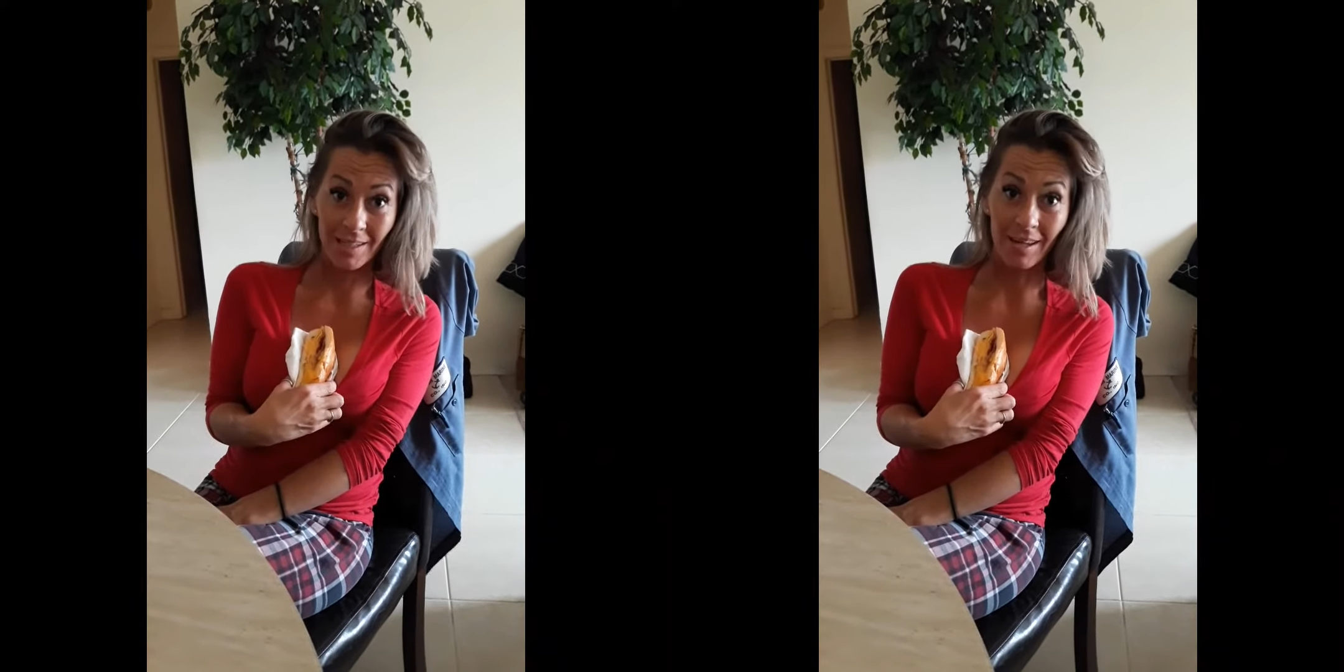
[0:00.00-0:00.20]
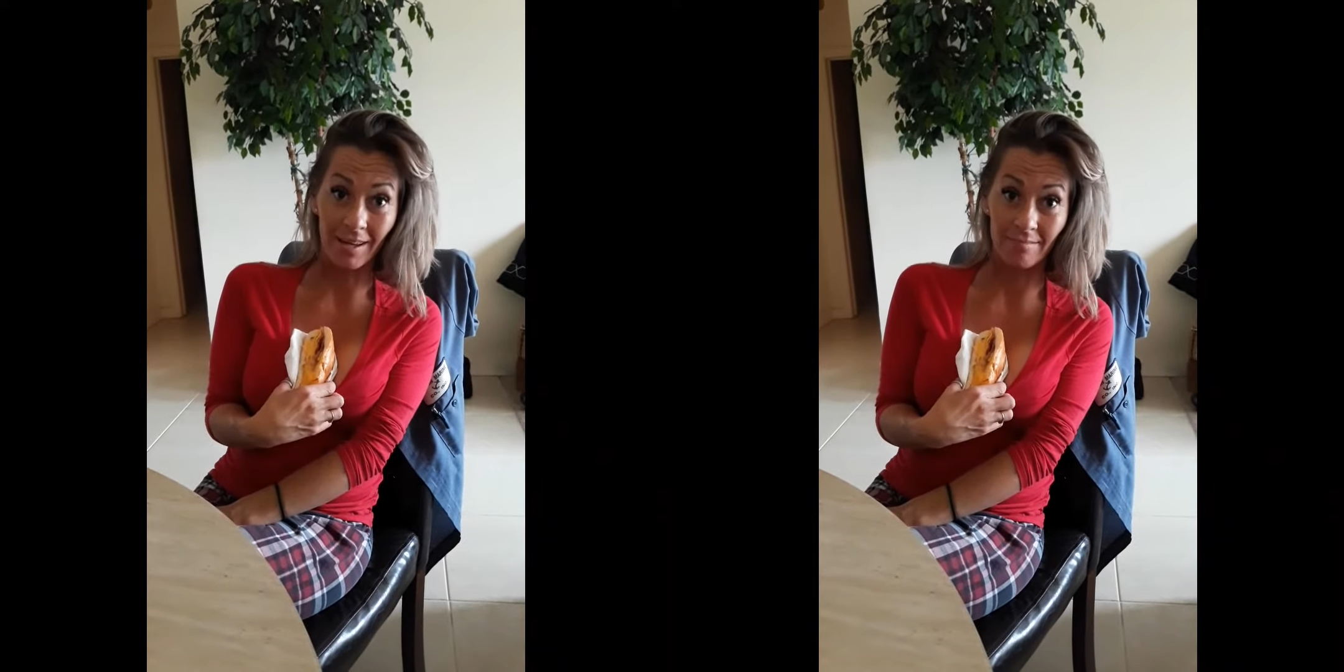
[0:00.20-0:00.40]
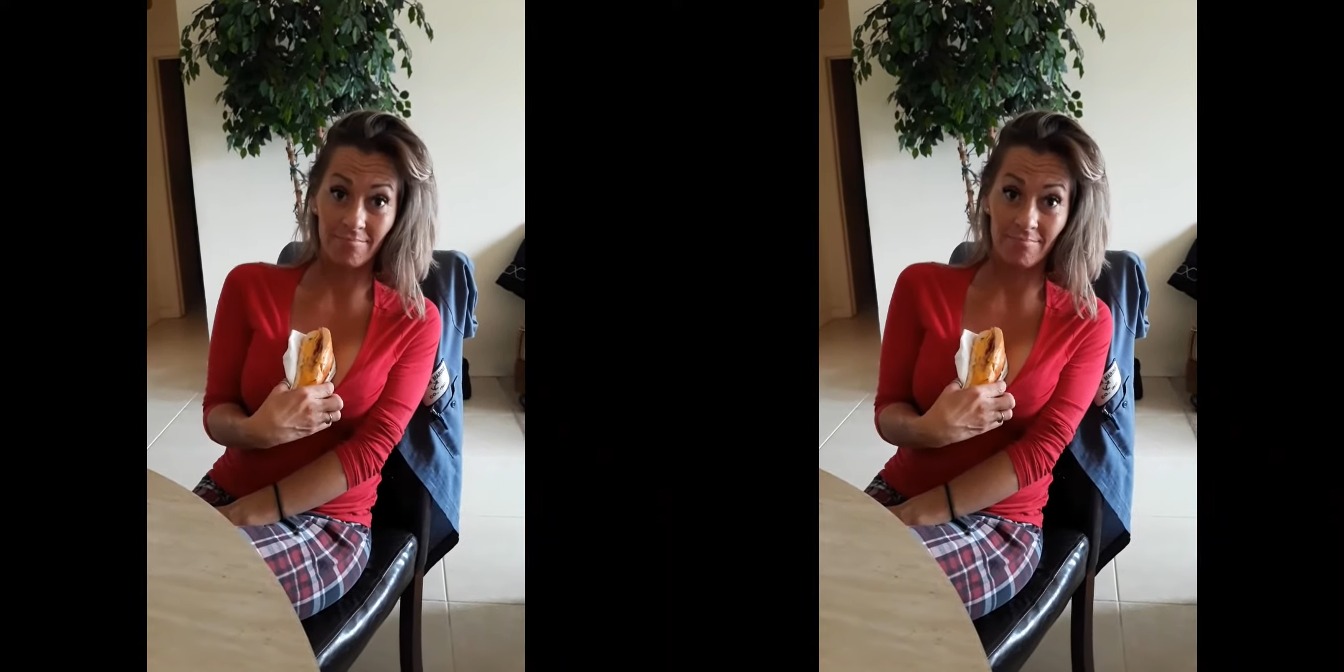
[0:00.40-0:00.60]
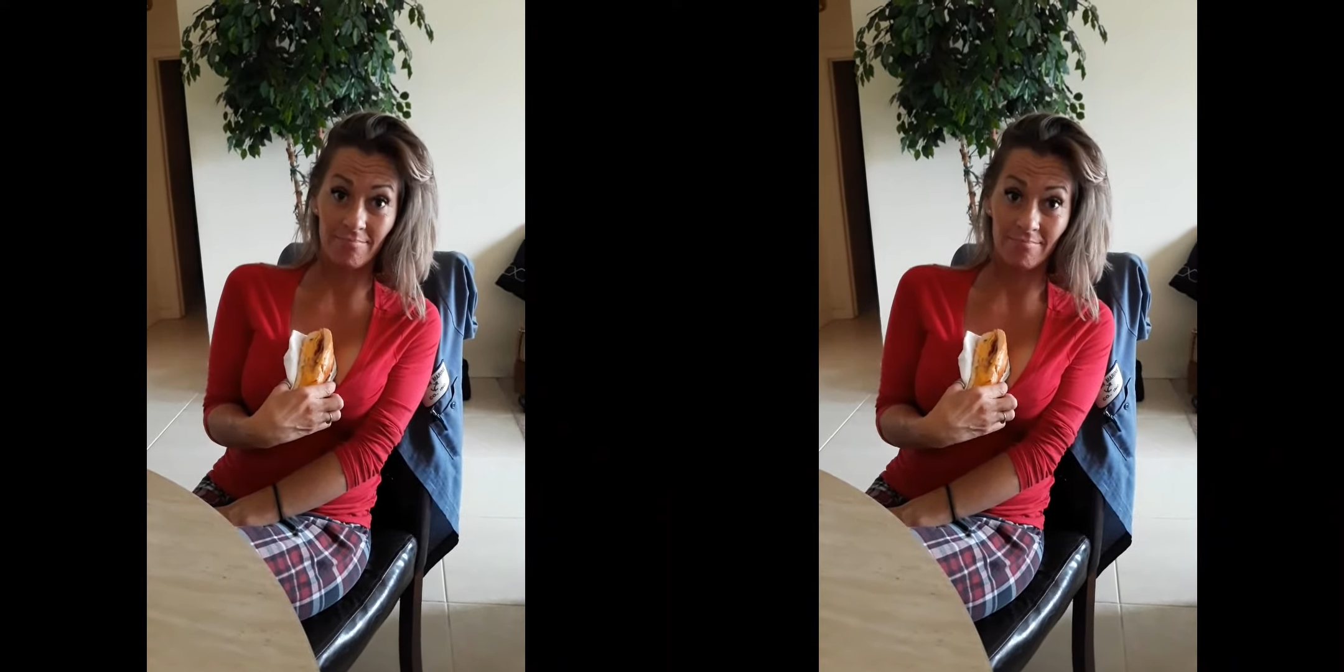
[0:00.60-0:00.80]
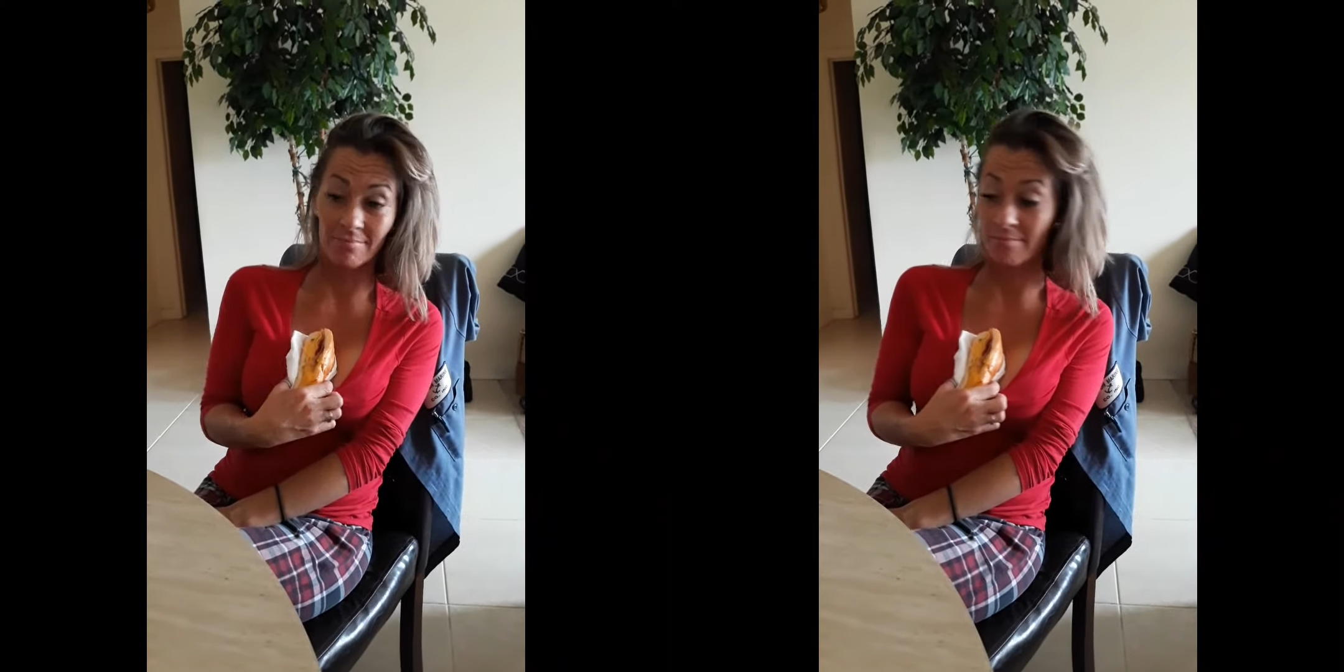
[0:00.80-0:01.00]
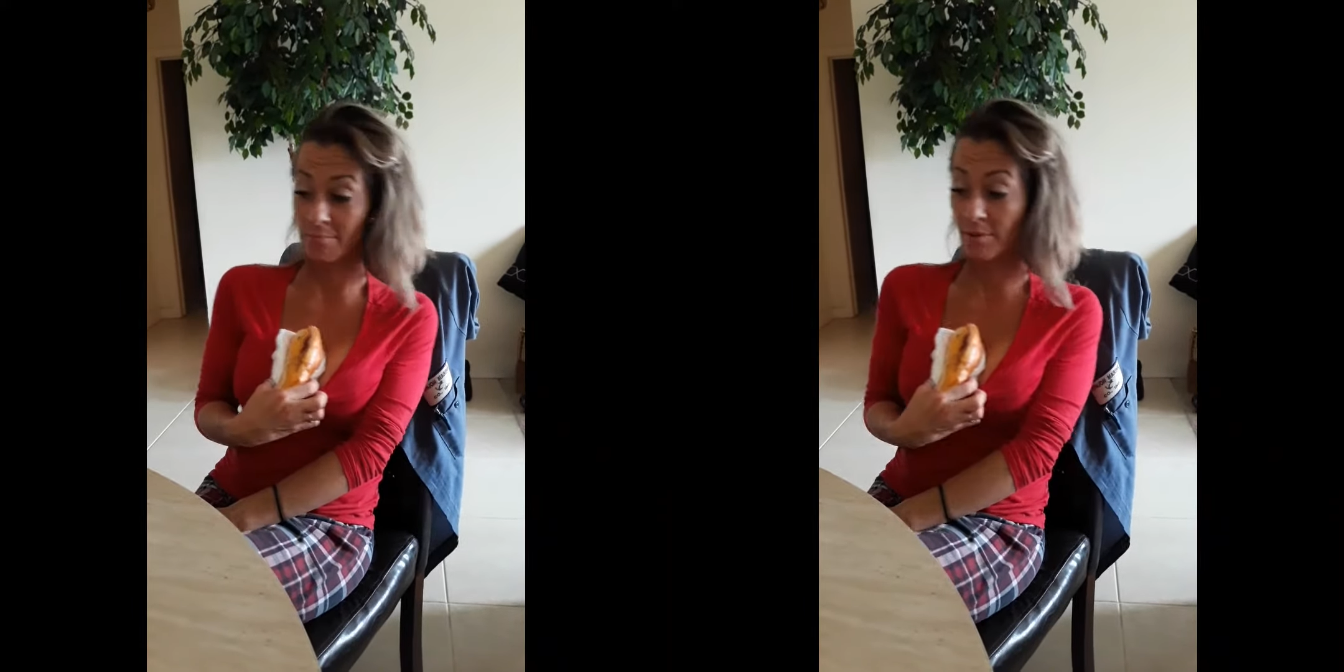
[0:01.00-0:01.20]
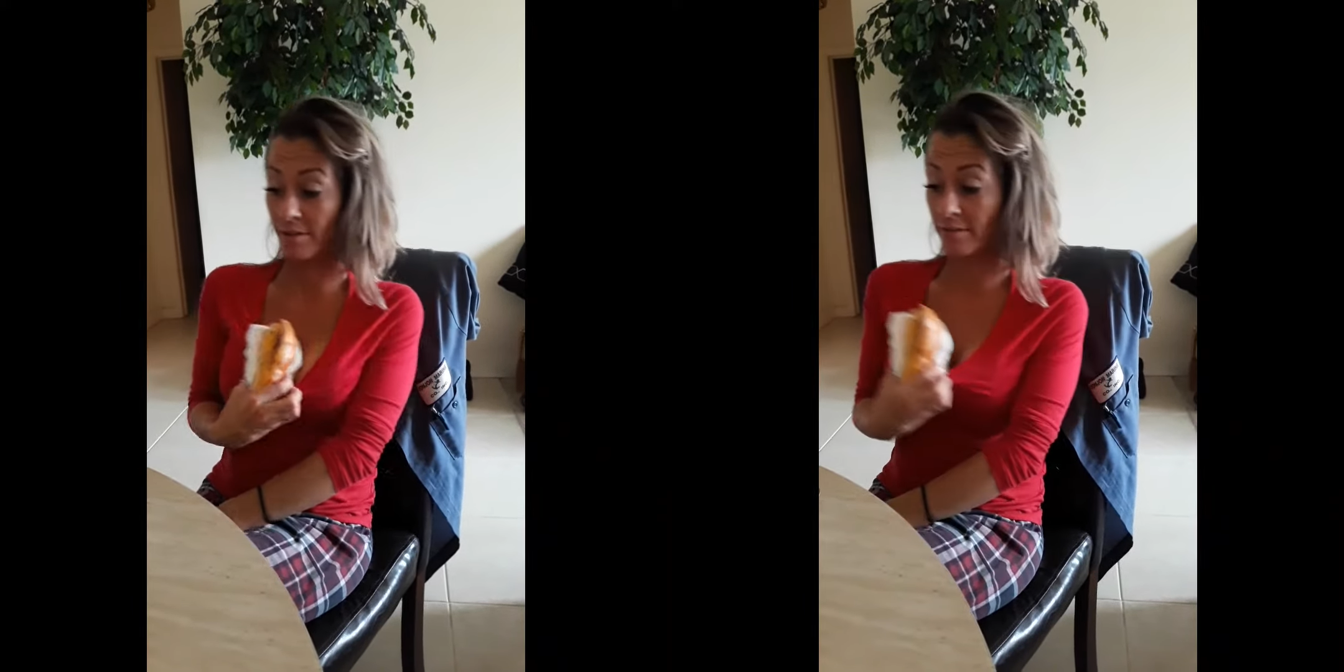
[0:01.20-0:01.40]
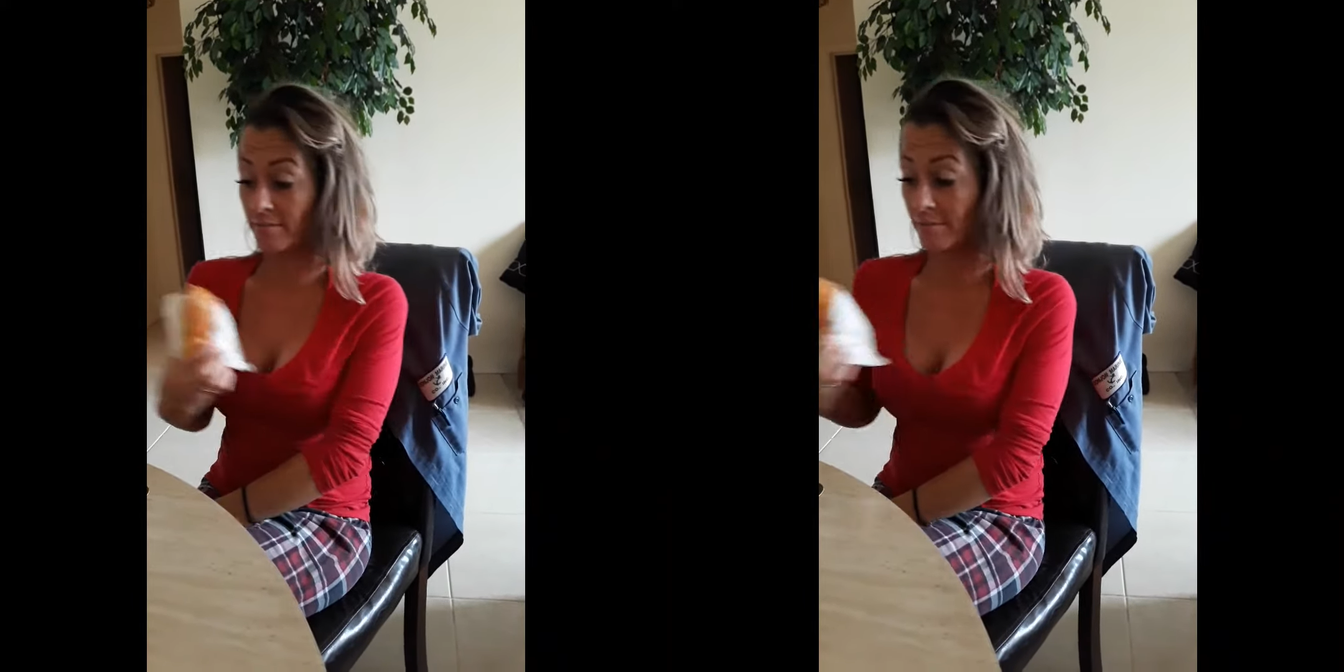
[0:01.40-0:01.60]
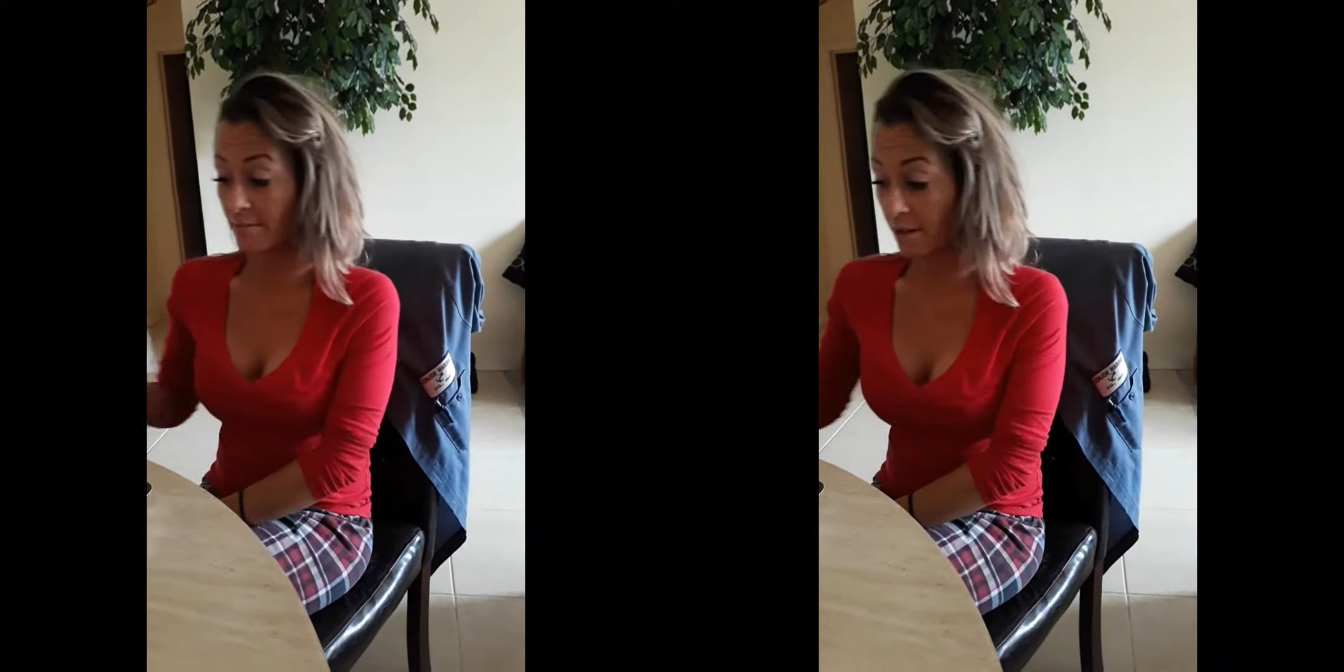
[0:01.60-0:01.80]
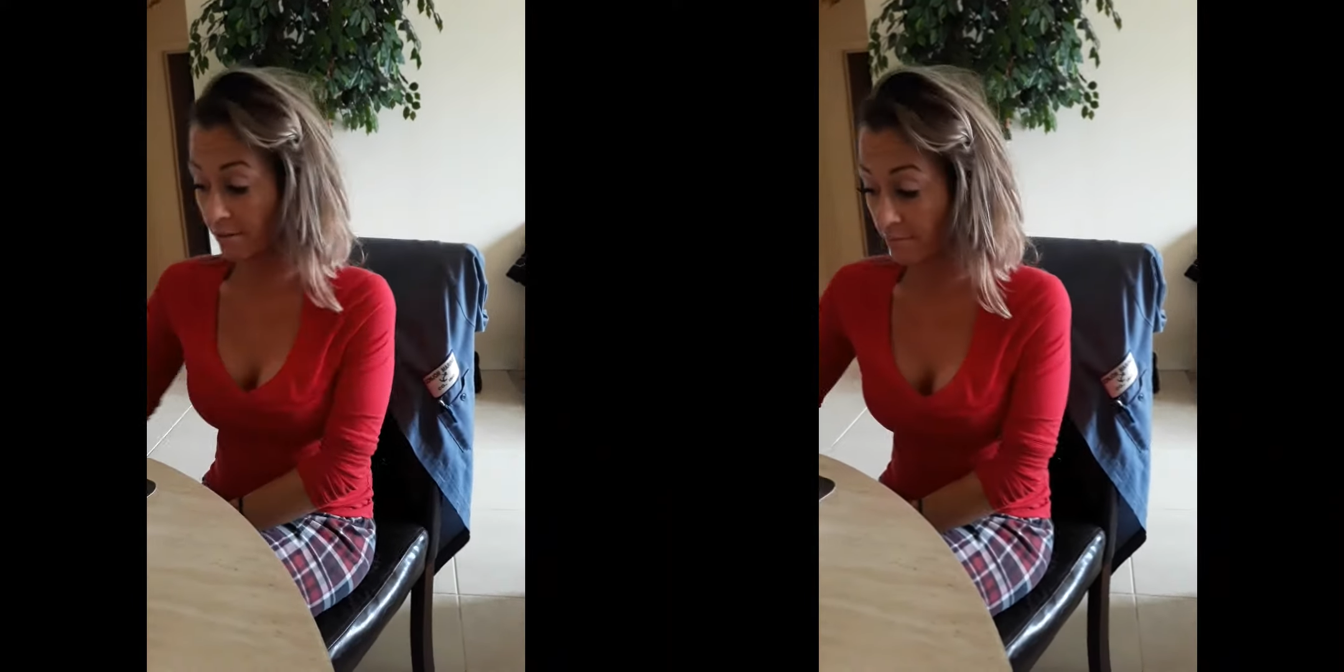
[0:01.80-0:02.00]
that. But
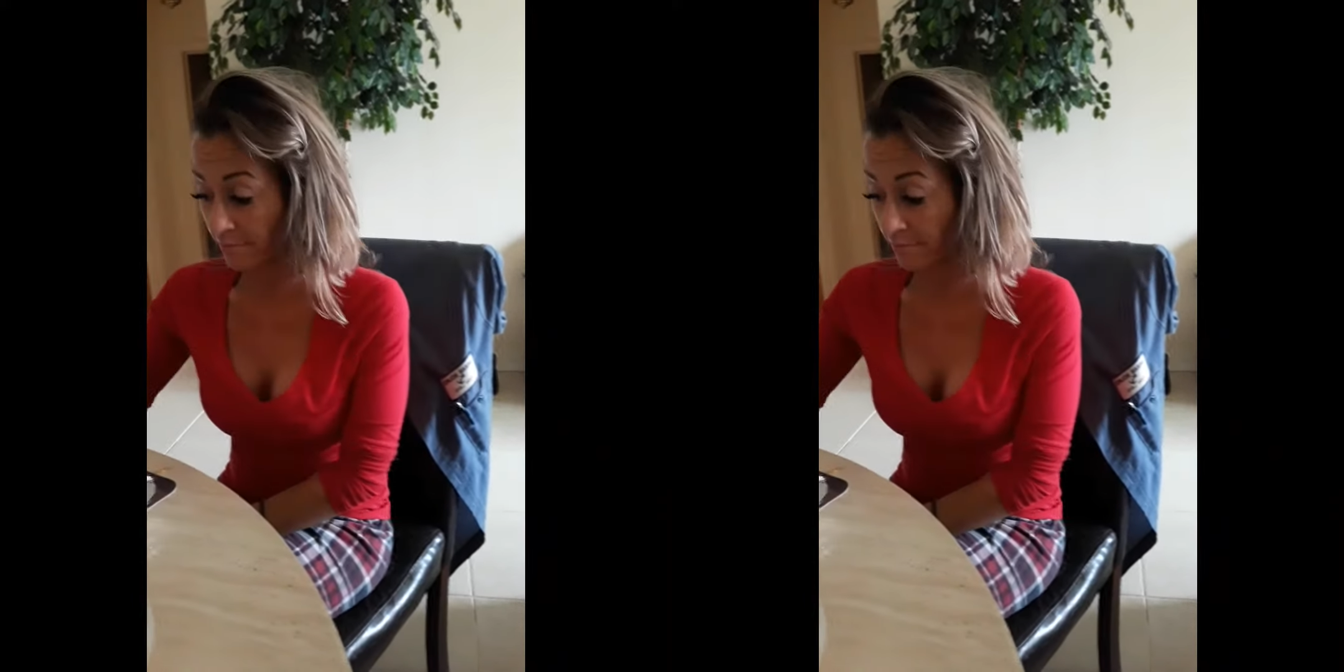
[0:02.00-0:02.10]
no.